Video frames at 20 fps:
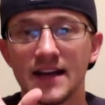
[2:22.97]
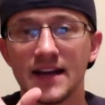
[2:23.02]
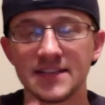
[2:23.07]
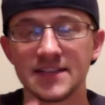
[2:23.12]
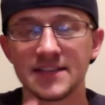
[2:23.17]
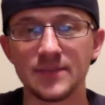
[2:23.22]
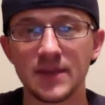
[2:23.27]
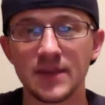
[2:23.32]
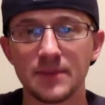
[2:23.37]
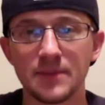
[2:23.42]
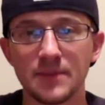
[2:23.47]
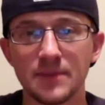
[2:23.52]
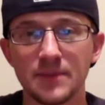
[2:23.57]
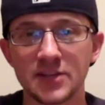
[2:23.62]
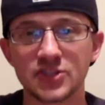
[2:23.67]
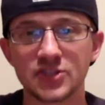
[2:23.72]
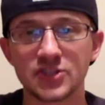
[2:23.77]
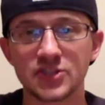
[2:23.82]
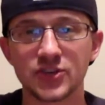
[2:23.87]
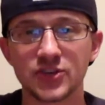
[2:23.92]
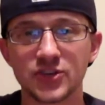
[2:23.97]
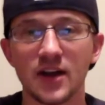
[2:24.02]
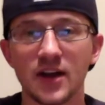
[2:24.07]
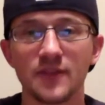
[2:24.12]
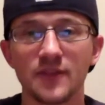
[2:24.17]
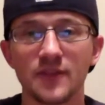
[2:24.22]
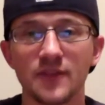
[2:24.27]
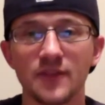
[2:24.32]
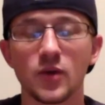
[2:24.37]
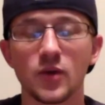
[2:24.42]
Send me a picture
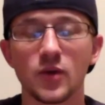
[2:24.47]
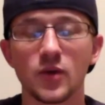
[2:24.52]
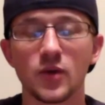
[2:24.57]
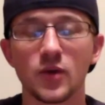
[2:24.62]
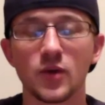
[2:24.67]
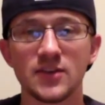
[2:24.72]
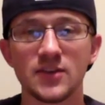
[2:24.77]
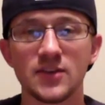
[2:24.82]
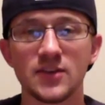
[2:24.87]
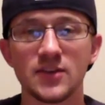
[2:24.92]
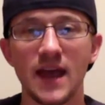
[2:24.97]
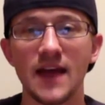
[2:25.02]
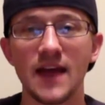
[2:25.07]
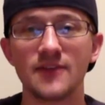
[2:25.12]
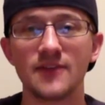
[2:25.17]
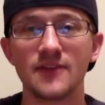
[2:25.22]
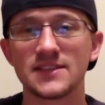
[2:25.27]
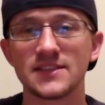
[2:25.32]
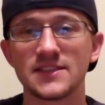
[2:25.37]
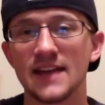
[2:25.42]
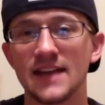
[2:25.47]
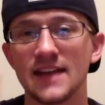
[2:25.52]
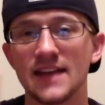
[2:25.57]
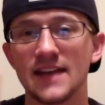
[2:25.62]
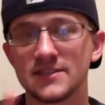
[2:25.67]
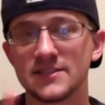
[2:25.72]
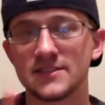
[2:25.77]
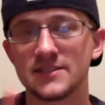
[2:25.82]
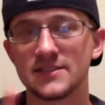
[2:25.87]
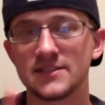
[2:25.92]
of the question that you have to
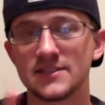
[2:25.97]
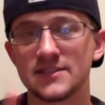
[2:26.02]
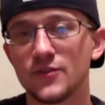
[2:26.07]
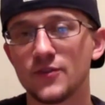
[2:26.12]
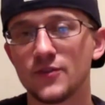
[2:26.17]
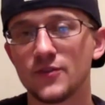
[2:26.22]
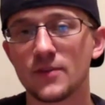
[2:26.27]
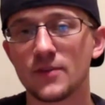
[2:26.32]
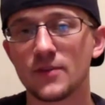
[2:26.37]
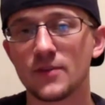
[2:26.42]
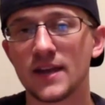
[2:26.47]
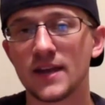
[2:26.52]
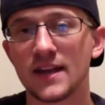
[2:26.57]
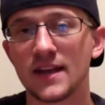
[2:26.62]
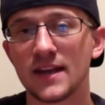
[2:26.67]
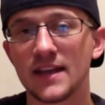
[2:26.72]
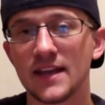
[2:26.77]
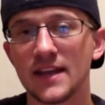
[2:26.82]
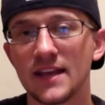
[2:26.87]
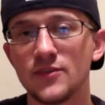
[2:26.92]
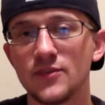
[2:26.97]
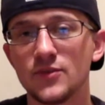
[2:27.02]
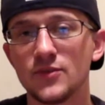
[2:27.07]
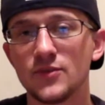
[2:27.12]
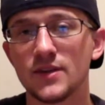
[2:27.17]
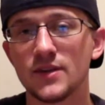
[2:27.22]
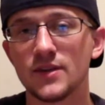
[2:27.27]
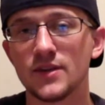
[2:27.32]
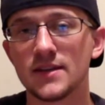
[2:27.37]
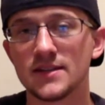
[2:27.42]
that cell phone number that I gave you,
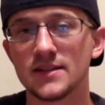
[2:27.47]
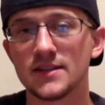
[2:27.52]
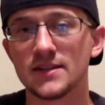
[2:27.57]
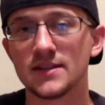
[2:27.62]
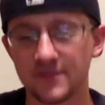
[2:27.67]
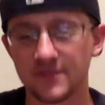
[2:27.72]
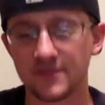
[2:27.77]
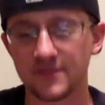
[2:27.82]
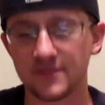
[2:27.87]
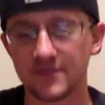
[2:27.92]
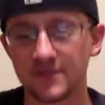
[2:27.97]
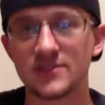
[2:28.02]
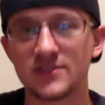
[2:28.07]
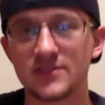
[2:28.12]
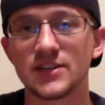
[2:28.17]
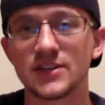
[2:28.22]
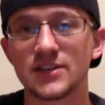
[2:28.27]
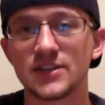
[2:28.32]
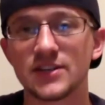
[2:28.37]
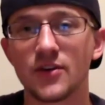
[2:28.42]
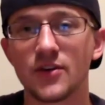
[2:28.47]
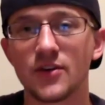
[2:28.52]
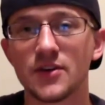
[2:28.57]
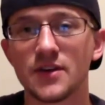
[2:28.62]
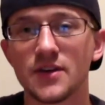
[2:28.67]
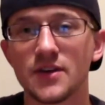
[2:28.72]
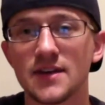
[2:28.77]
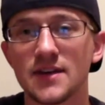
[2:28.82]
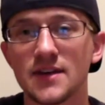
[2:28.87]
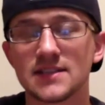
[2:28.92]

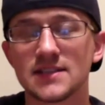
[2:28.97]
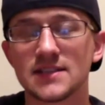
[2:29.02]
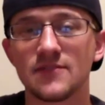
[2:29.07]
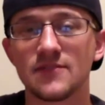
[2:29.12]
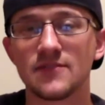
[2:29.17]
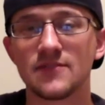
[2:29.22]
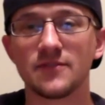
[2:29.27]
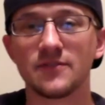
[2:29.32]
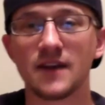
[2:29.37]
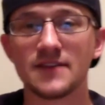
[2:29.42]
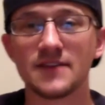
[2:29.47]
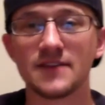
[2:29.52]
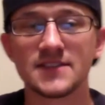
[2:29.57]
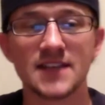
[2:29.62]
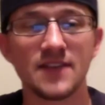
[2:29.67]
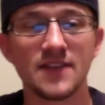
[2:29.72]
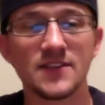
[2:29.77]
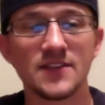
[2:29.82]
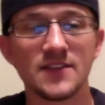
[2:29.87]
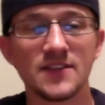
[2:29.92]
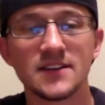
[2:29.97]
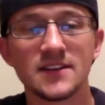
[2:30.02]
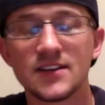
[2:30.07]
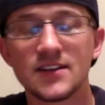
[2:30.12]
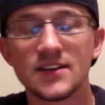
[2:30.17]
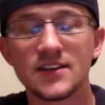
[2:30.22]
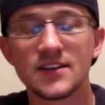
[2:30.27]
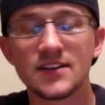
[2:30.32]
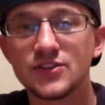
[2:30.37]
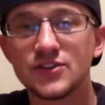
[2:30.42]

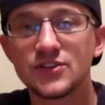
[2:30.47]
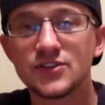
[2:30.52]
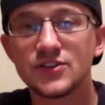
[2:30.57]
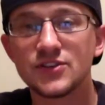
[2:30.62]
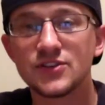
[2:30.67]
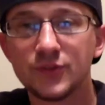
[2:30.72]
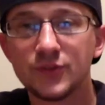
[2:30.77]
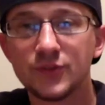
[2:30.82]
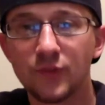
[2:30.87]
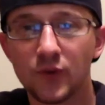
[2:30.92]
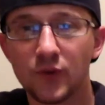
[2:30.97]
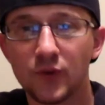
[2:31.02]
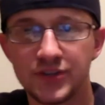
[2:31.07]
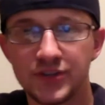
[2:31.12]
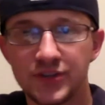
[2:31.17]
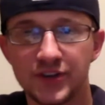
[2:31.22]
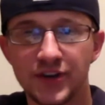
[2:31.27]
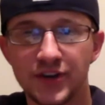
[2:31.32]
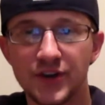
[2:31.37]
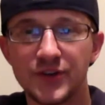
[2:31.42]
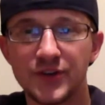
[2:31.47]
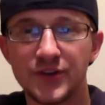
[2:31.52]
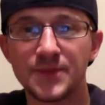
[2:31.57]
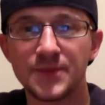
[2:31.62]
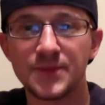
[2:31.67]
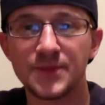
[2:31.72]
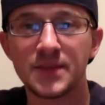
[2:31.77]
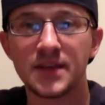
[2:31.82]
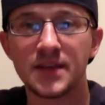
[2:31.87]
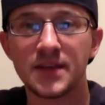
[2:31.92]
770-757-2240,
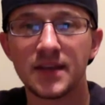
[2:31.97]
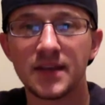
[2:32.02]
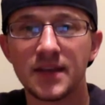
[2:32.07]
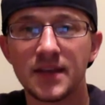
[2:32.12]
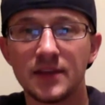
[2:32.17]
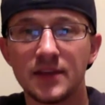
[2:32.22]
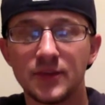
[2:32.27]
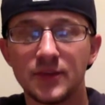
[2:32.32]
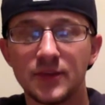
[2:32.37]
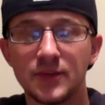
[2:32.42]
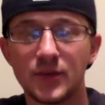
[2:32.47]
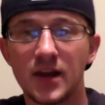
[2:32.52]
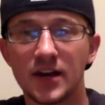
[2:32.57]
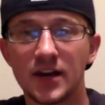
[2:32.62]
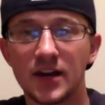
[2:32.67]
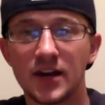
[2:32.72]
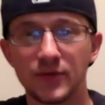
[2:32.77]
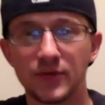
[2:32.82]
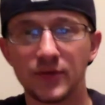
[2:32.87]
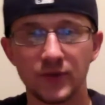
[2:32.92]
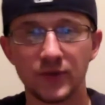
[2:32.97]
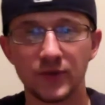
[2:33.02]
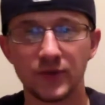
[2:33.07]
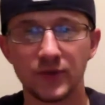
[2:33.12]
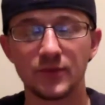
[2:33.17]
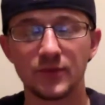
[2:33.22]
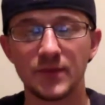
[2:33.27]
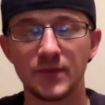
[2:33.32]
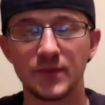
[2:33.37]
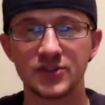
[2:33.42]
and then we'll rock and roll and go
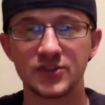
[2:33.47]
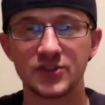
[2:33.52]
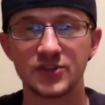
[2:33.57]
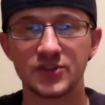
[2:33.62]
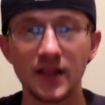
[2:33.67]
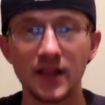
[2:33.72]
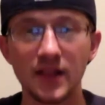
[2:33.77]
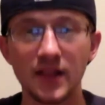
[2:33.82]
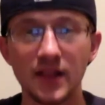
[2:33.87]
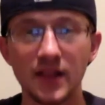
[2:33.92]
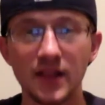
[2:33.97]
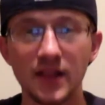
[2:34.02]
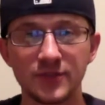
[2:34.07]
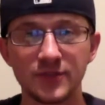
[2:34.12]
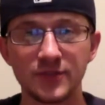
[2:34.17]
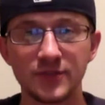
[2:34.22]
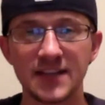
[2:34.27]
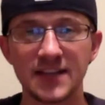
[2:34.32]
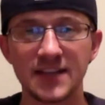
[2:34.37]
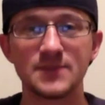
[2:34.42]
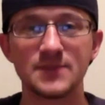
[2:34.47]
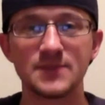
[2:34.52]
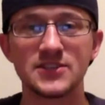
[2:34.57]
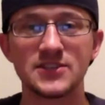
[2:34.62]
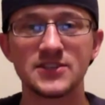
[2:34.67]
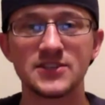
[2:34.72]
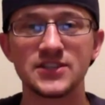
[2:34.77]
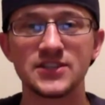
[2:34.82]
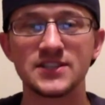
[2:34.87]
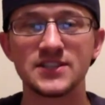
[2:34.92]
from there. So while I wait for text
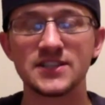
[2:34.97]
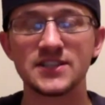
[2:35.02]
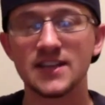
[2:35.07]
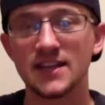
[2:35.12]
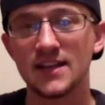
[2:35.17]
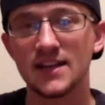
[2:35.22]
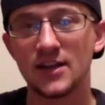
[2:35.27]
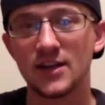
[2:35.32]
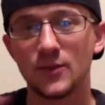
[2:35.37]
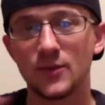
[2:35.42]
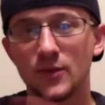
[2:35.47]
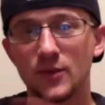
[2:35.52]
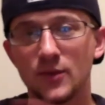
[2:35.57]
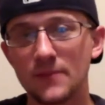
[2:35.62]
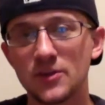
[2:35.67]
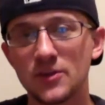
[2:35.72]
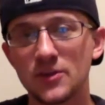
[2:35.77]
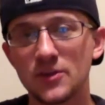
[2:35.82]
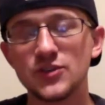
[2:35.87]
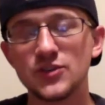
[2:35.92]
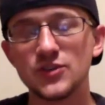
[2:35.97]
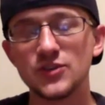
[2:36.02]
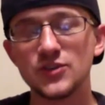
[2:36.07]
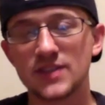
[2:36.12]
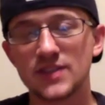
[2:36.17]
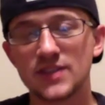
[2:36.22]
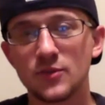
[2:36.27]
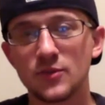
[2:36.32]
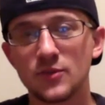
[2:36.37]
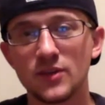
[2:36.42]
messages, what I'm going to do is
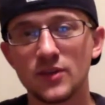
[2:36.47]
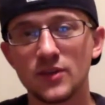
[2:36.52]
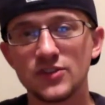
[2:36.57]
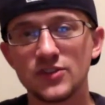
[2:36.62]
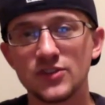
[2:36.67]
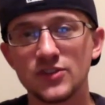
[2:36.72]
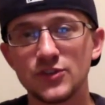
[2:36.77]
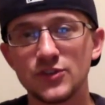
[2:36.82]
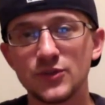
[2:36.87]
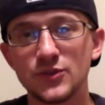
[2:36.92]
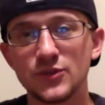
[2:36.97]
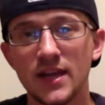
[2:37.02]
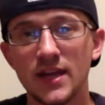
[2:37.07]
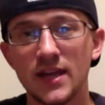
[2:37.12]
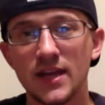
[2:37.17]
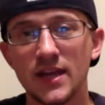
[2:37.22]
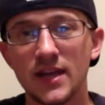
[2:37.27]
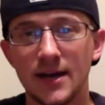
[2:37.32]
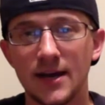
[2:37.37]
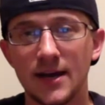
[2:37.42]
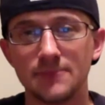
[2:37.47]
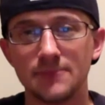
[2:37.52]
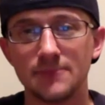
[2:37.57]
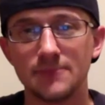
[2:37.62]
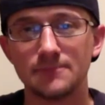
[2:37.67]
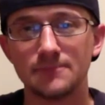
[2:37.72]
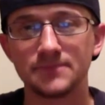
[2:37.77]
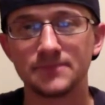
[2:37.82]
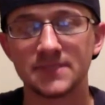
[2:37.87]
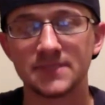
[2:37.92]
I'm going to
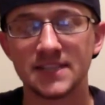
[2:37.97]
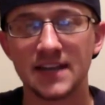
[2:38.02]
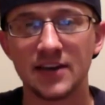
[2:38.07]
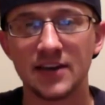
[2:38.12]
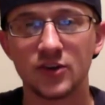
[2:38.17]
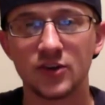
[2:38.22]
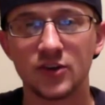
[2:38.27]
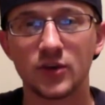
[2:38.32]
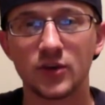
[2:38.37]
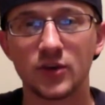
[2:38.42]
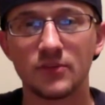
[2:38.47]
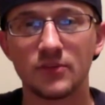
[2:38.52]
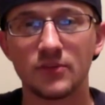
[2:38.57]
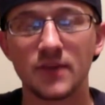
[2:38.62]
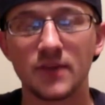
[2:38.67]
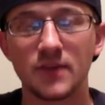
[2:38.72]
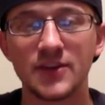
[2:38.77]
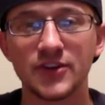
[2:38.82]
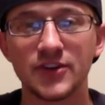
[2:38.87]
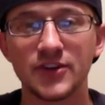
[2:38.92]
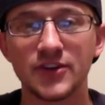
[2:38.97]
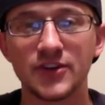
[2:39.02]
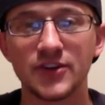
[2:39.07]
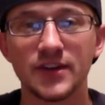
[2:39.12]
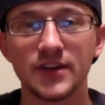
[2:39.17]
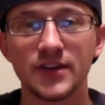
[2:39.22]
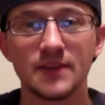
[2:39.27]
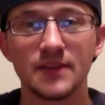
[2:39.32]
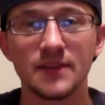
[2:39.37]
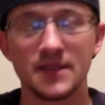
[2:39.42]
send out a quick reminder,
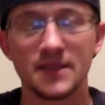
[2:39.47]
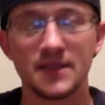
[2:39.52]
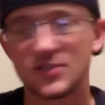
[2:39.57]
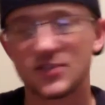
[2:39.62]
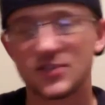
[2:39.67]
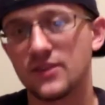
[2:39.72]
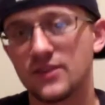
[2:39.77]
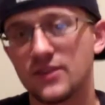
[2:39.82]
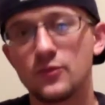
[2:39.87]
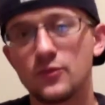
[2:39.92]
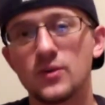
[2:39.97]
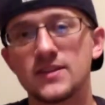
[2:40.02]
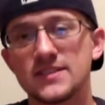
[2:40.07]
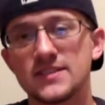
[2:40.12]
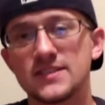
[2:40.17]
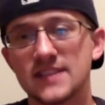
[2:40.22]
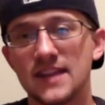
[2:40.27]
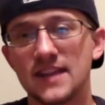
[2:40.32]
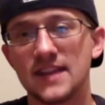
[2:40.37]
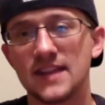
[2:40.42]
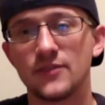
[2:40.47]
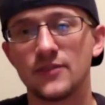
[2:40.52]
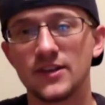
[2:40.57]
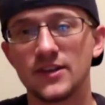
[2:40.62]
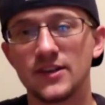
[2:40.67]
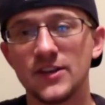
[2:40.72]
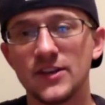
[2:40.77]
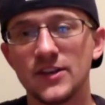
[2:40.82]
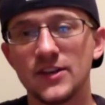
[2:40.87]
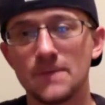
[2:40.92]
make sure everyone's set and ready
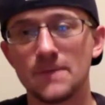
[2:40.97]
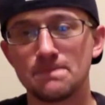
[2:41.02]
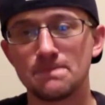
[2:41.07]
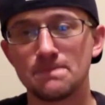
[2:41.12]
to go.